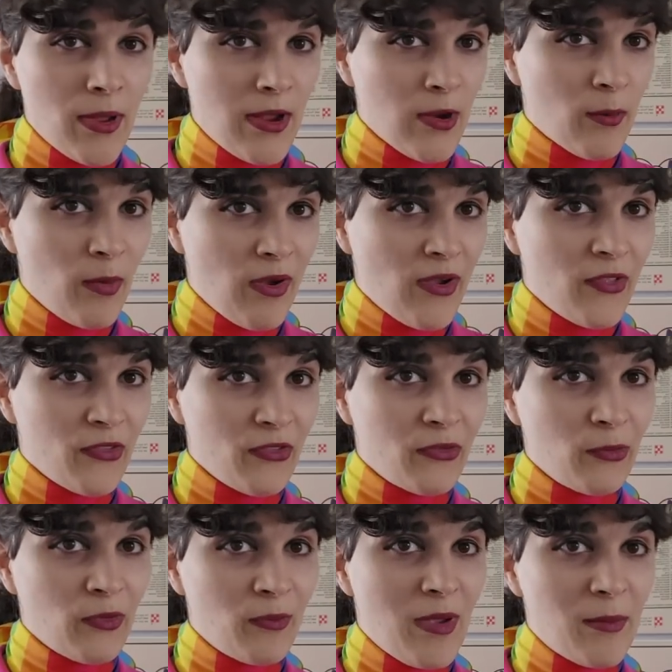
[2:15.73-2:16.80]
pair
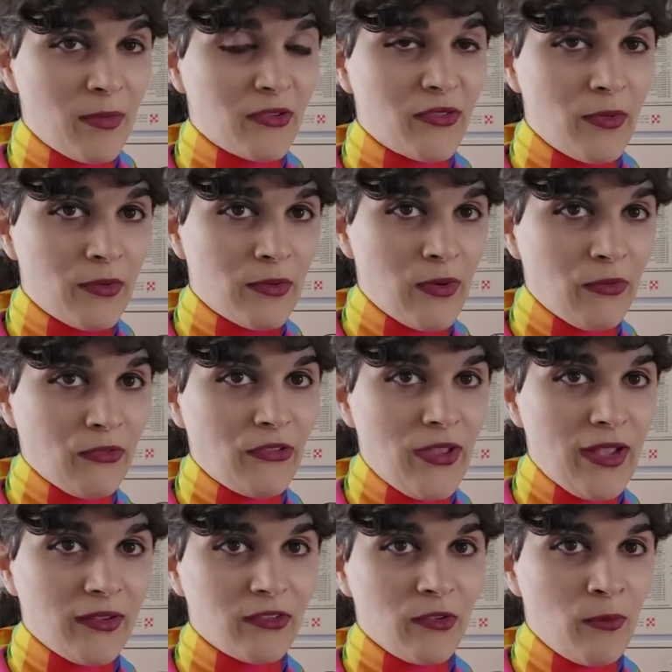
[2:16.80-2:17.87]
bonds with members of their own
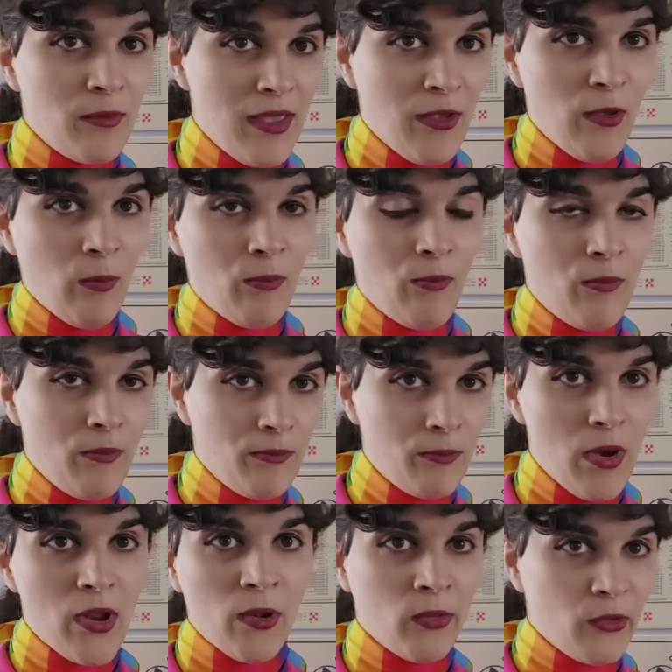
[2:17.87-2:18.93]
sex. So male
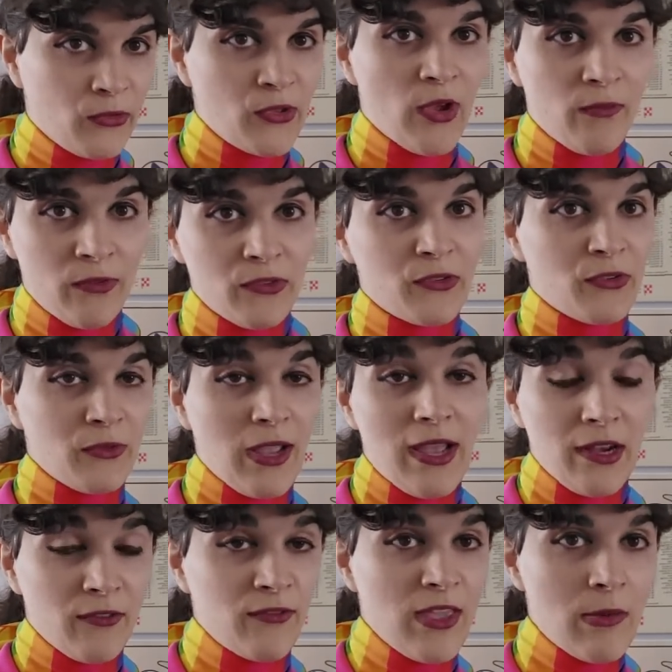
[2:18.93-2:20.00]
bottlenose dolphins are
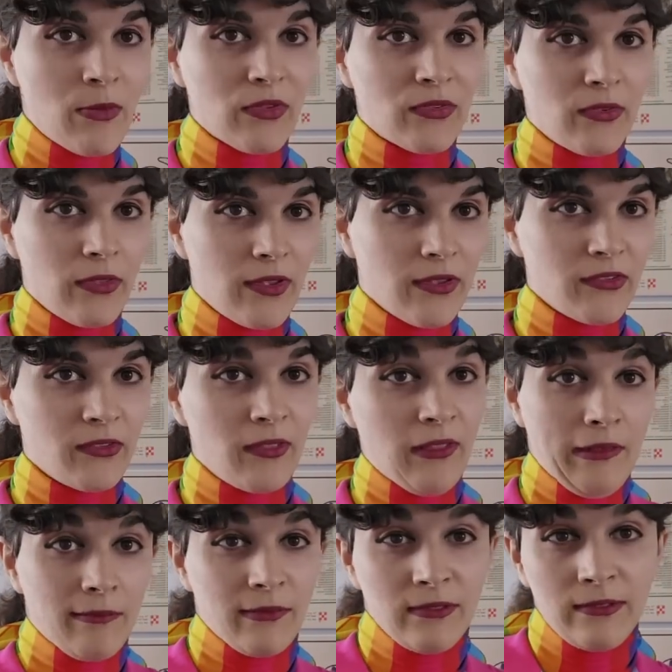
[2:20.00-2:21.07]
kind of famous for this.
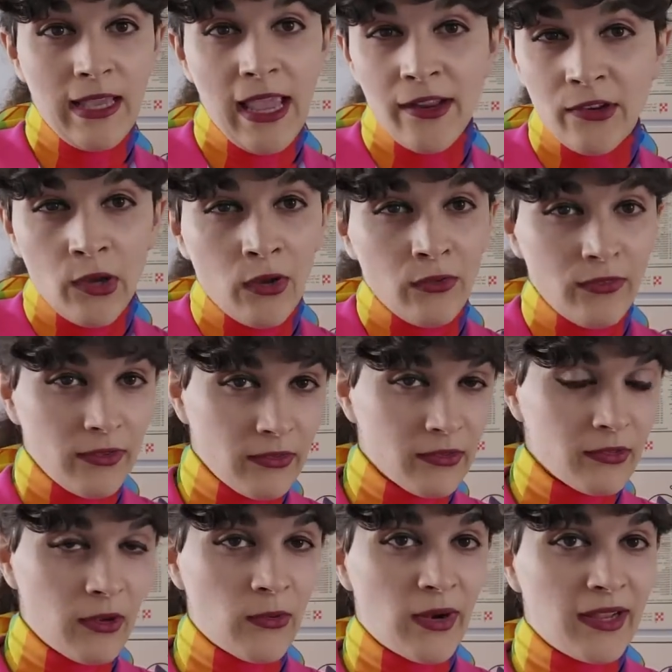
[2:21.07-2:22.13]
The gay
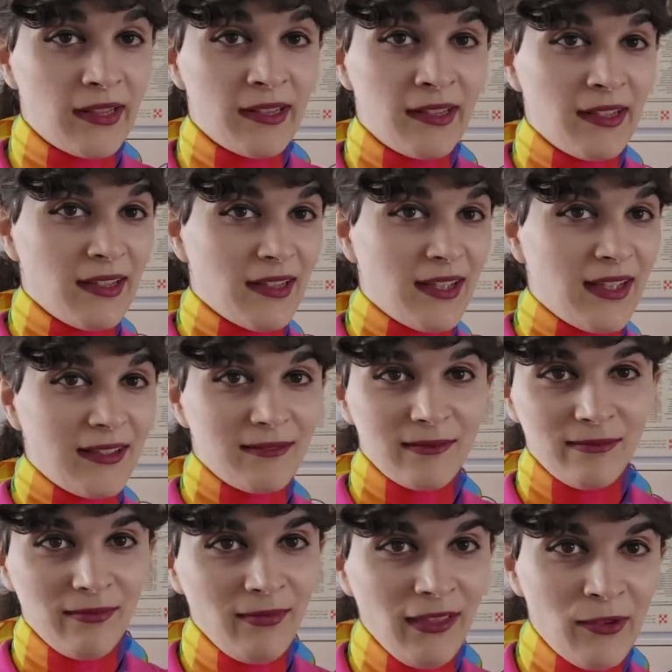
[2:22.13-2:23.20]
dolphins, all right?
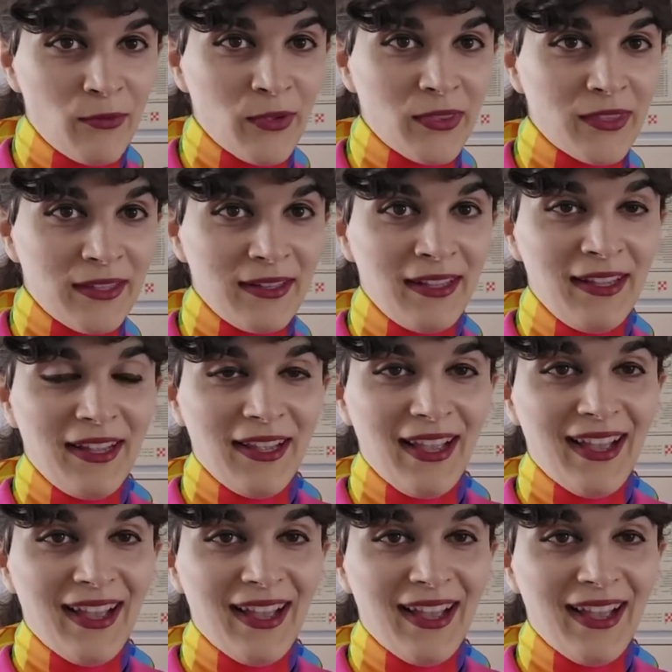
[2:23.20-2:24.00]
Live with it.